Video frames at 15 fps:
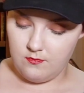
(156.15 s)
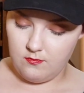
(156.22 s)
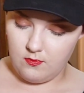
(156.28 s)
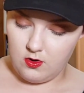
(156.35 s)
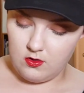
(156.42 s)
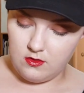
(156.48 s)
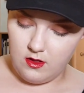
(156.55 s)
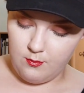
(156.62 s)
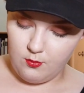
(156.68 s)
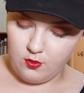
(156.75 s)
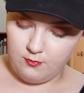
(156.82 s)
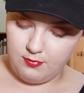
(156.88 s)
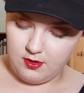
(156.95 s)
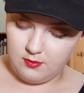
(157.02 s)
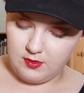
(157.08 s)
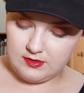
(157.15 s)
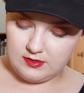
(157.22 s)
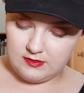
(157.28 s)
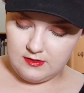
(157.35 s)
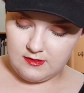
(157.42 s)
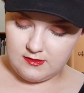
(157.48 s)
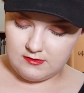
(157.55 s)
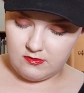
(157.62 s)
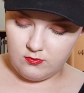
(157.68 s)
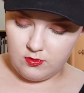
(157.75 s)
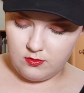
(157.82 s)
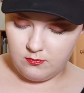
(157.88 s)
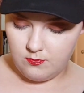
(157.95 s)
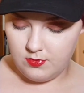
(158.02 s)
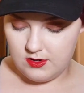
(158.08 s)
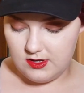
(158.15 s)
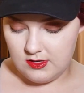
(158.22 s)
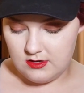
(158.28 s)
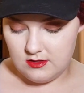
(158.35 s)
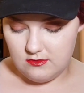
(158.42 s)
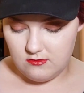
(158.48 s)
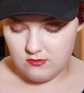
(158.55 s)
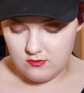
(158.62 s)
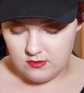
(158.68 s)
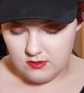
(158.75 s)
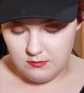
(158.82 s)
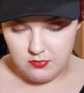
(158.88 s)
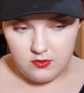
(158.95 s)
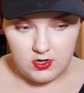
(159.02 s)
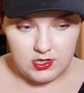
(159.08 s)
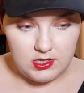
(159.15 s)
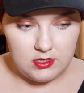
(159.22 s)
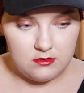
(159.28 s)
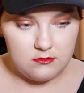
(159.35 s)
are a lot more pigmented than this one, but it is really pretty.